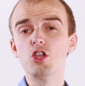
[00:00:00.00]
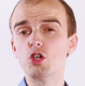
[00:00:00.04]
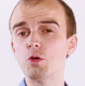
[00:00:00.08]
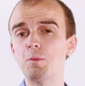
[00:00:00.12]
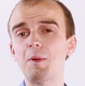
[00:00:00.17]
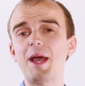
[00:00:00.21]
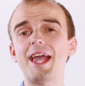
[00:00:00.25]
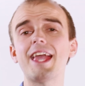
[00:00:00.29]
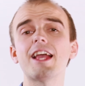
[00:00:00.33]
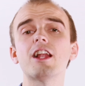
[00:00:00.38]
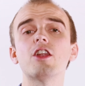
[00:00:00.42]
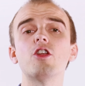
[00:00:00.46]

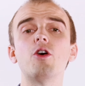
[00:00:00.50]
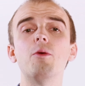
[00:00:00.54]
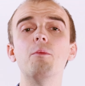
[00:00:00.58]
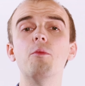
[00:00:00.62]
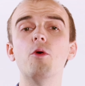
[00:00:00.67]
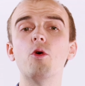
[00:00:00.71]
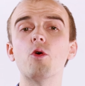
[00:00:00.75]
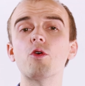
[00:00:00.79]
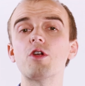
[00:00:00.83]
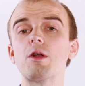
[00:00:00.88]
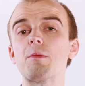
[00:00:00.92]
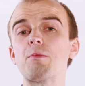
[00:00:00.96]
You'll pay a lot
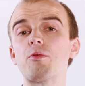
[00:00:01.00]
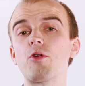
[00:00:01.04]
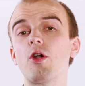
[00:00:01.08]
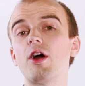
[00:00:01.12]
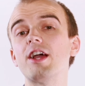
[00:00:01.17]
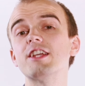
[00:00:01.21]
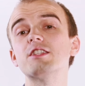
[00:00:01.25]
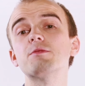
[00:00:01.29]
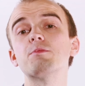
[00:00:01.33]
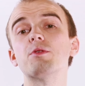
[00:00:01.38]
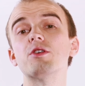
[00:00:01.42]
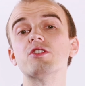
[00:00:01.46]
more on a
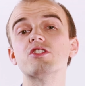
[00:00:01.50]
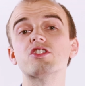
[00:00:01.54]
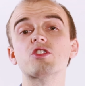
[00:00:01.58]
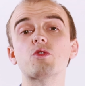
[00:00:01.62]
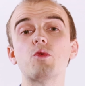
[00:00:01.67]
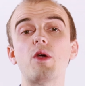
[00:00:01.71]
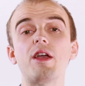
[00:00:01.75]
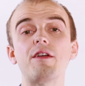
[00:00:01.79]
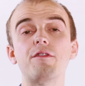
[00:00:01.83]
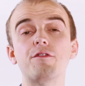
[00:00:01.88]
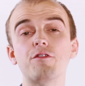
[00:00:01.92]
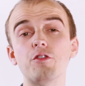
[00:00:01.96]
price per
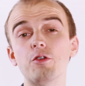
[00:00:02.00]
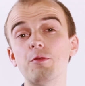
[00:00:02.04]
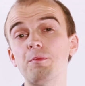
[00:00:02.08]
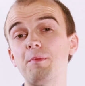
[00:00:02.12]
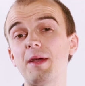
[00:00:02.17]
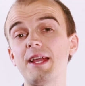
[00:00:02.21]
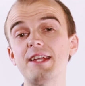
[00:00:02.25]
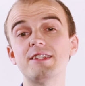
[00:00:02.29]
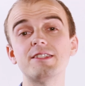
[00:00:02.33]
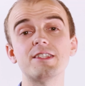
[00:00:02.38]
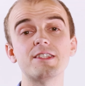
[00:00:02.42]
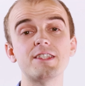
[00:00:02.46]
square foot
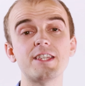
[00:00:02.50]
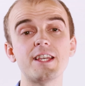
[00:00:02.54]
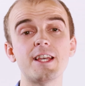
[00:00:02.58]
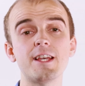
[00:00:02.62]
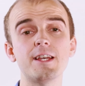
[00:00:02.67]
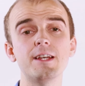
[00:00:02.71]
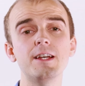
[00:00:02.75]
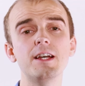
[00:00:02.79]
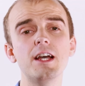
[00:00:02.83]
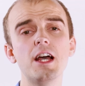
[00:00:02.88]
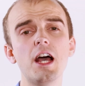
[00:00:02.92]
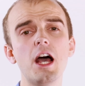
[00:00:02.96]
basis
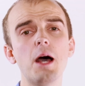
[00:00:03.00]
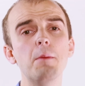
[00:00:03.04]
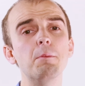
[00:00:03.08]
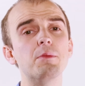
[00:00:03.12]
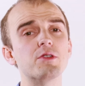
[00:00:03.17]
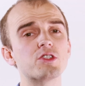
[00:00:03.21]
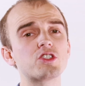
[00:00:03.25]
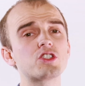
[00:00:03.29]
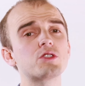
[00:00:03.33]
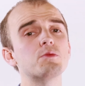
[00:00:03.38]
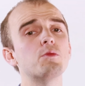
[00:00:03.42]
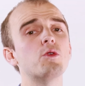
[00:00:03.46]
here,
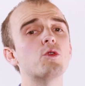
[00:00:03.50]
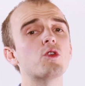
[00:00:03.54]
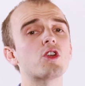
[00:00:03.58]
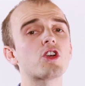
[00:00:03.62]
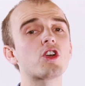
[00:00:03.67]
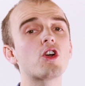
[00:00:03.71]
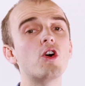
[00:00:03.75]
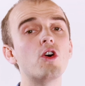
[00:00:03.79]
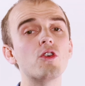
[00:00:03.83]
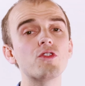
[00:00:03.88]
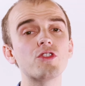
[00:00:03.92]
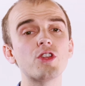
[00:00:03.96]
but
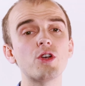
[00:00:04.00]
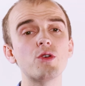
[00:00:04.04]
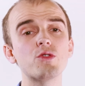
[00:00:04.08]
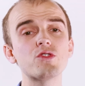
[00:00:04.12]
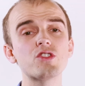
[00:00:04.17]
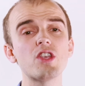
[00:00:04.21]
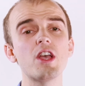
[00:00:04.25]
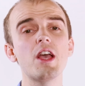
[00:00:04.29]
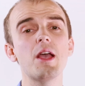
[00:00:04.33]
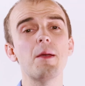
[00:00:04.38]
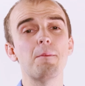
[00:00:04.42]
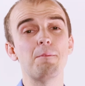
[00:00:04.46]
smaller
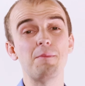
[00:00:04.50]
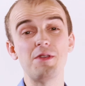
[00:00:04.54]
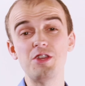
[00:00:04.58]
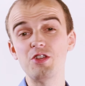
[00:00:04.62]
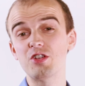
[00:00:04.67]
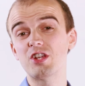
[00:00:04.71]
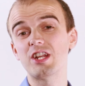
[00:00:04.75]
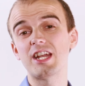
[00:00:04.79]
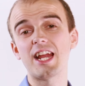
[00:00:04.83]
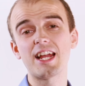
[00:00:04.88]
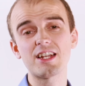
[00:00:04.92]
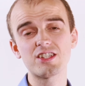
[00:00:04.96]
condos mean
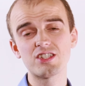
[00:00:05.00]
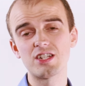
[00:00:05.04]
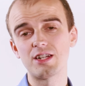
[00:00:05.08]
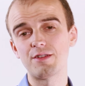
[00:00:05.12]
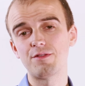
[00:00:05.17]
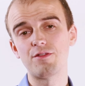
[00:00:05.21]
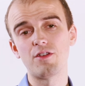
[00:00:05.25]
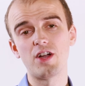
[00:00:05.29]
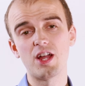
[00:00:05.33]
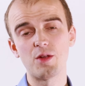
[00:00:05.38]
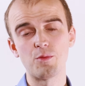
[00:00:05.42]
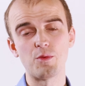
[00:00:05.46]
you can
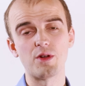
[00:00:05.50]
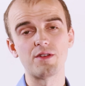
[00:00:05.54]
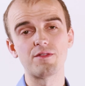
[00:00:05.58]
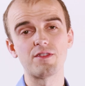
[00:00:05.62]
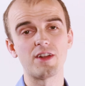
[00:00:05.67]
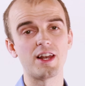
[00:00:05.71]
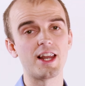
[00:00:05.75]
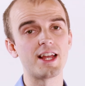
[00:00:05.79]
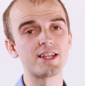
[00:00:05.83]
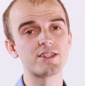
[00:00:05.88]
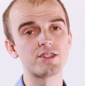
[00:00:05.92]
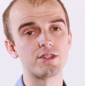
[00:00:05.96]
actually find one
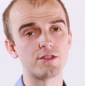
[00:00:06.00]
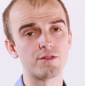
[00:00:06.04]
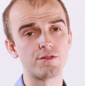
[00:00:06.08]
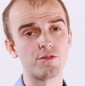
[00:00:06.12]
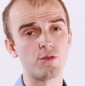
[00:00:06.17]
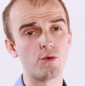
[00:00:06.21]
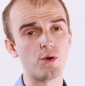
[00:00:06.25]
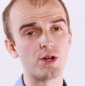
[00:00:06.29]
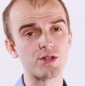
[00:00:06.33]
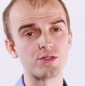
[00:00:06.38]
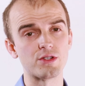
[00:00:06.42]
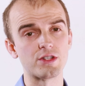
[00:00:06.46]
for less than
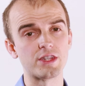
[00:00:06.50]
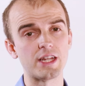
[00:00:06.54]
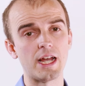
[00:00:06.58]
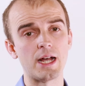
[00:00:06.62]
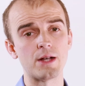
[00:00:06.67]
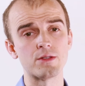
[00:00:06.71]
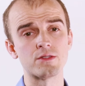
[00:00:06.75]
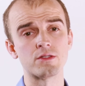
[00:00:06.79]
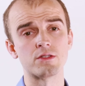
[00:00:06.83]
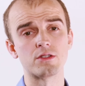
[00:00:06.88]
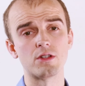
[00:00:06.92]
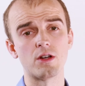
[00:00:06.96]

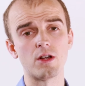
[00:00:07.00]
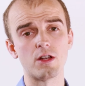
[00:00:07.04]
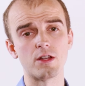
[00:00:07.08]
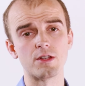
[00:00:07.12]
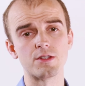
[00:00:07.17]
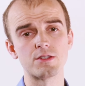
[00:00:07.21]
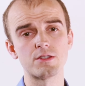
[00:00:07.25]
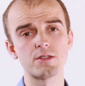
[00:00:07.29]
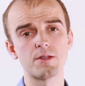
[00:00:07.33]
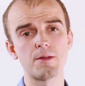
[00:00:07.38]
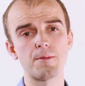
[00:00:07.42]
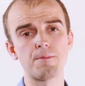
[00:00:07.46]

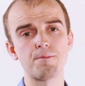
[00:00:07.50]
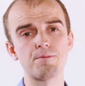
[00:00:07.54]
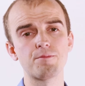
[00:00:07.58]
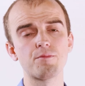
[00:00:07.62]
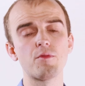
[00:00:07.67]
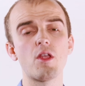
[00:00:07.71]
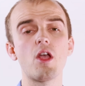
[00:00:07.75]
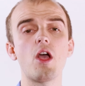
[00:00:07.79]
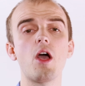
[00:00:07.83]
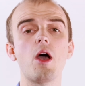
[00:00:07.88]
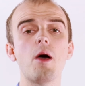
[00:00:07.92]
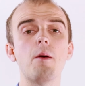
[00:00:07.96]
$400,000.
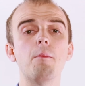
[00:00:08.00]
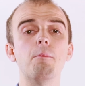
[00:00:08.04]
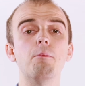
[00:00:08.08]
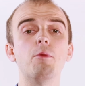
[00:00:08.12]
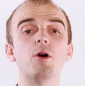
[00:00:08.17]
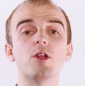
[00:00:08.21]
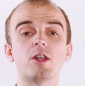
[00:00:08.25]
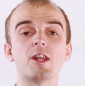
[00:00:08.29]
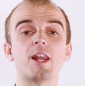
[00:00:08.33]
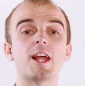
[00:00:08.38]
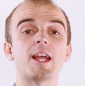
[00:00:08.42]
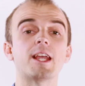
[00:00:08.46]

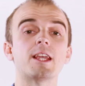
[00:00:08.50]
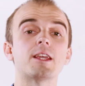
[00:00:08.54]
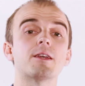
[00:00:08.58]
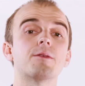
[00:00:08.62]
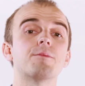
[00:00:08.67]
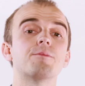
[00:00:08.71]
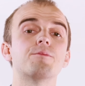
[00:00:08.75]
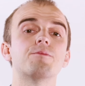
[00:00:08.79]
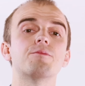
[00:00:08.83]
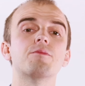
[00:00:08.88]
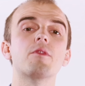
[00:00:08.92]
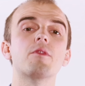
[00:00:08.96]
Montlake,